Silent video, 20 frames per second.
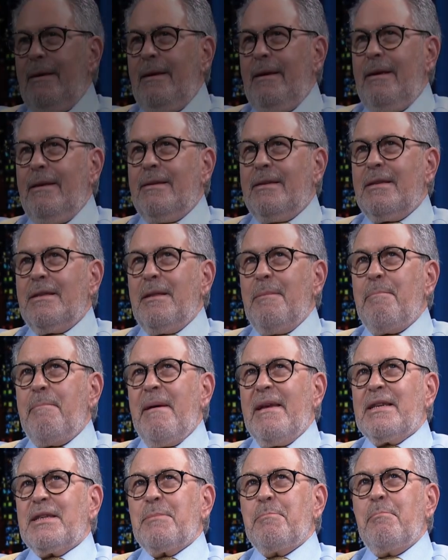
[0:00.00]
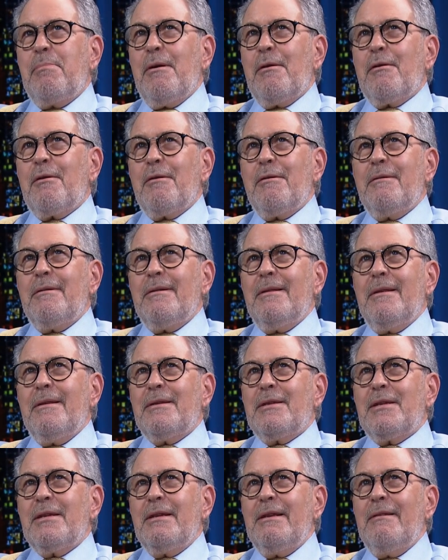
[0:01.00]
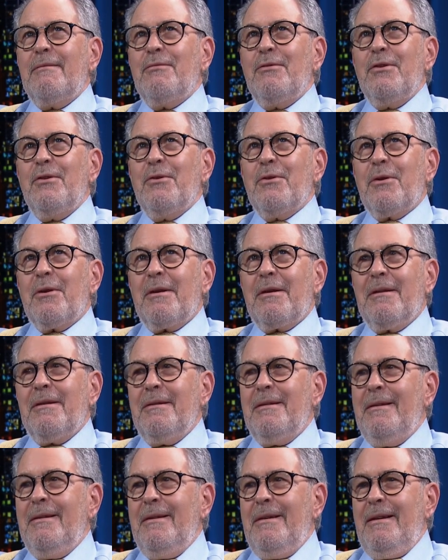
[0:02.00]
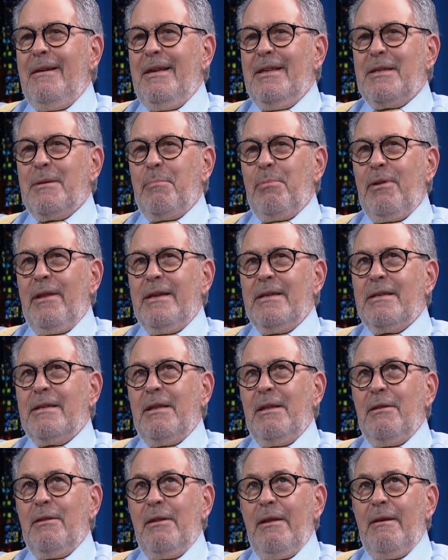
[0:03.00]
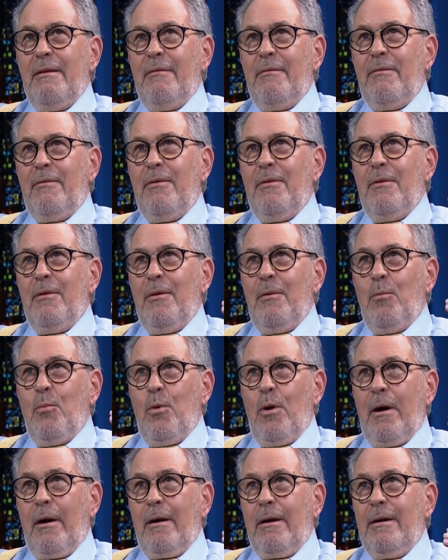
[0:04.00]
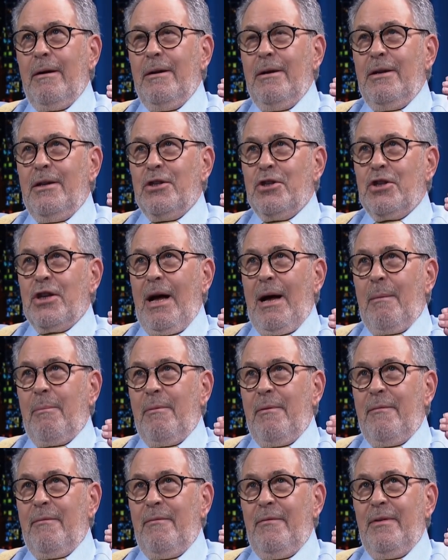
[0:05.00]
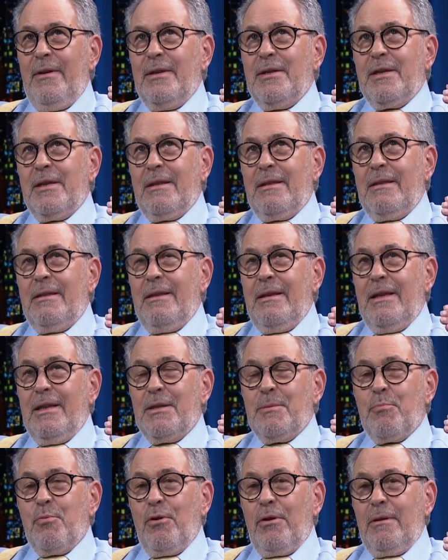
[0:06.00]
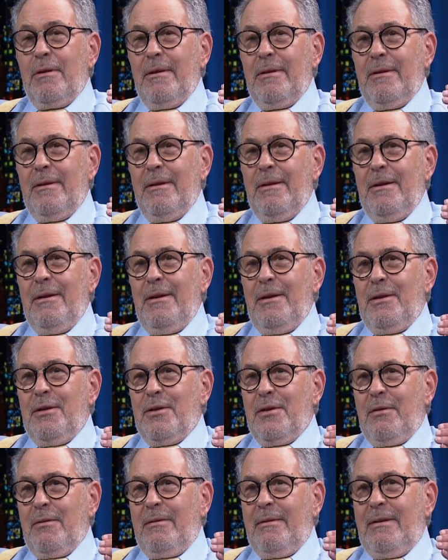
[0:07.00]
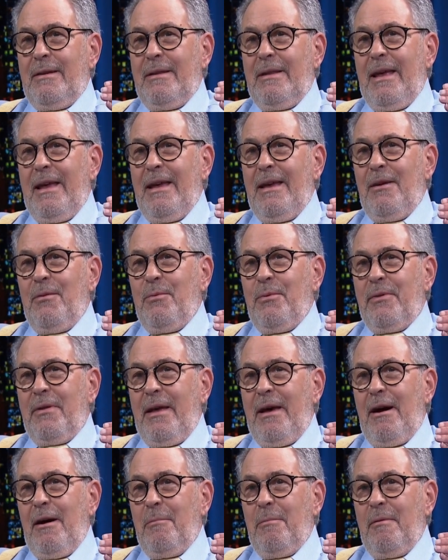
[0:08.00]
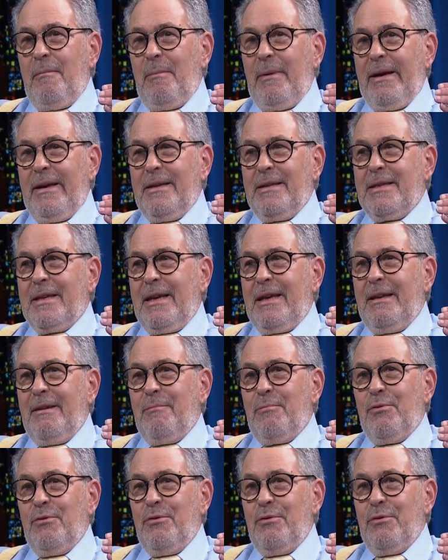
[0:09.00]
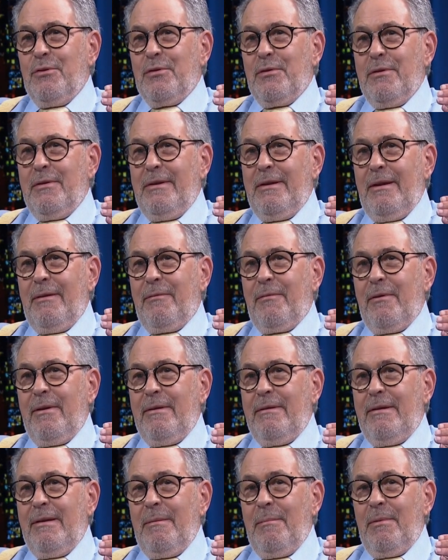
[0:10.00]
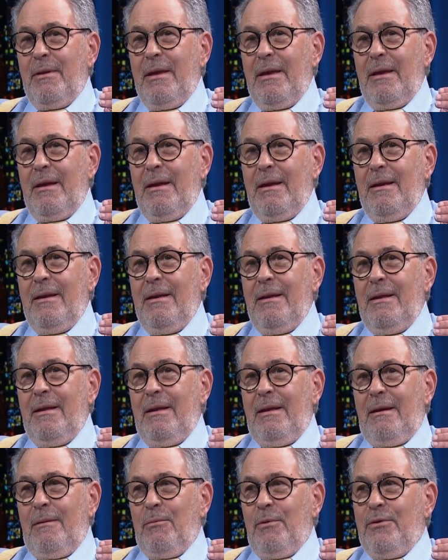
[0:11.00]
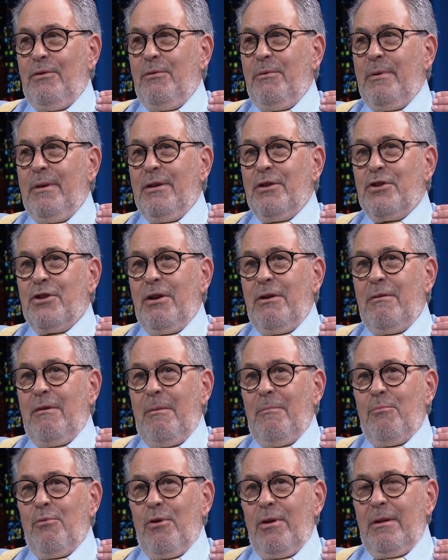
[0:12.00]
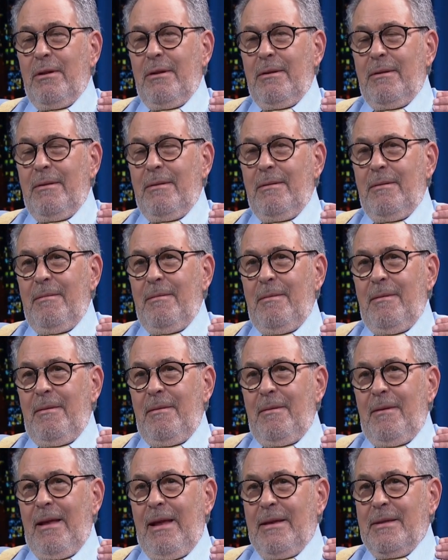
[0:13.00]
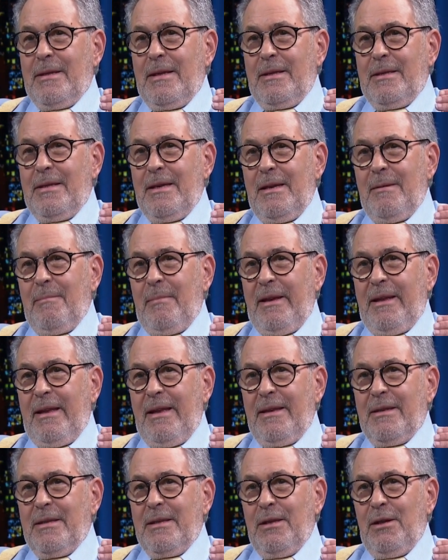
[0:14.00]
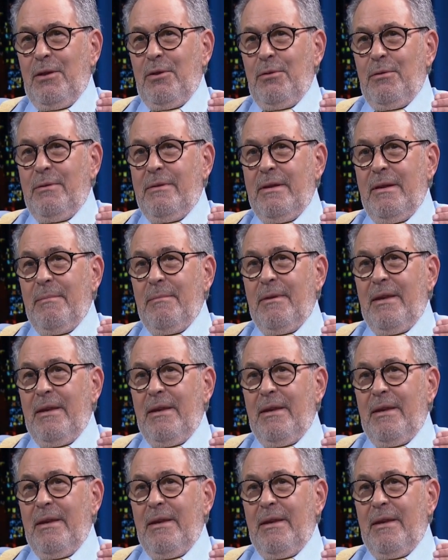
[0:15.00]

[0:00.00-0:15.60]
It's the best borough in the city of New York. It's a place to live, work, shop, visit. It's Brooklyn. So today, with the help of my executive producer and dear friend Tim King, we're doing a show on Brooklyn. As I said, my guests include Tim